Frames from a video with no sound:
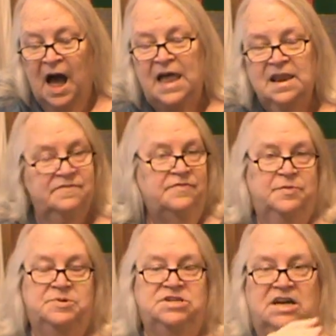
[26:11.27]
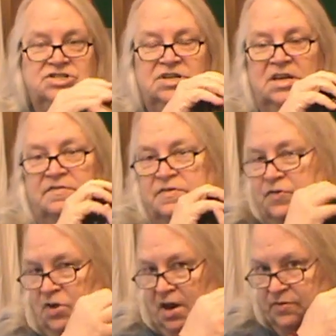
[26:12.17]
I love it for protection. I love it
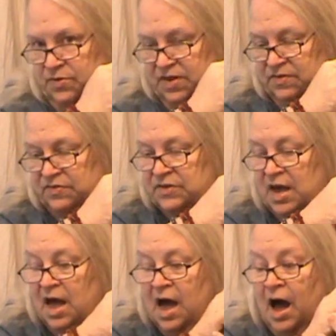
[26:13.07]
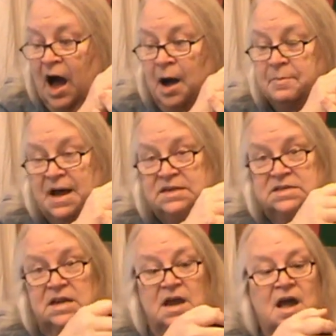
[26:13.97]
for a lot of reasons.
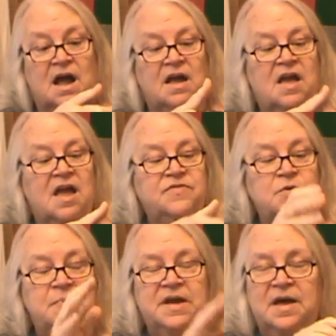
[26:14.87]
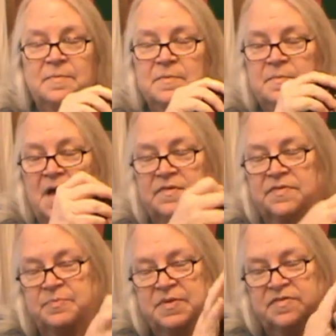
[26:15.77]
But if you pick up a, a
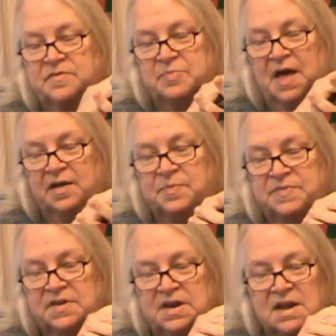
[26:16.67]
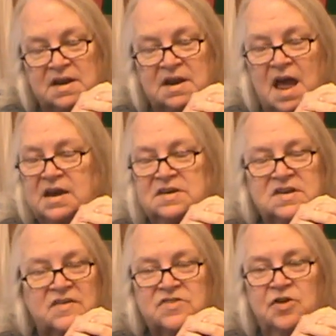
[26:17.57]
piece of black obsidian and it
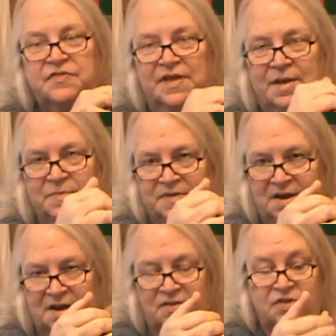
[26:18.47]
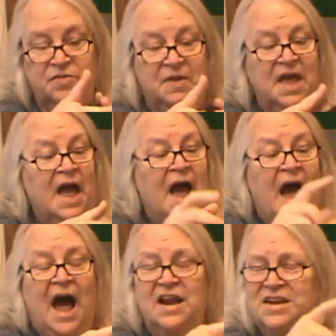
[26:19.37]
does snowflake obsidian, excuse me,
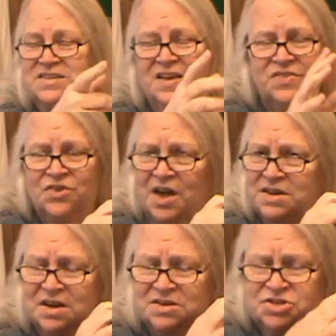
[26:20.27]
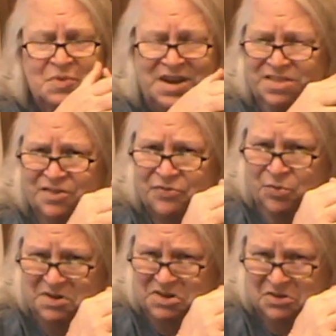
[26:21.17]
and it does not do anything
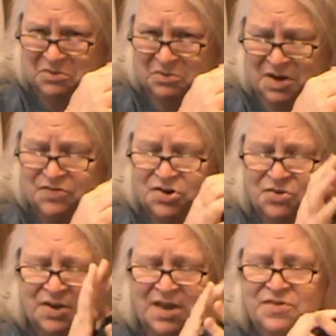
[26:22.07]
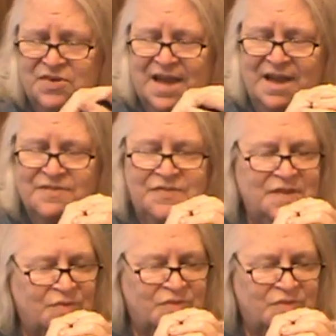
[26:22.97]
for you, if you don't, if you can't feel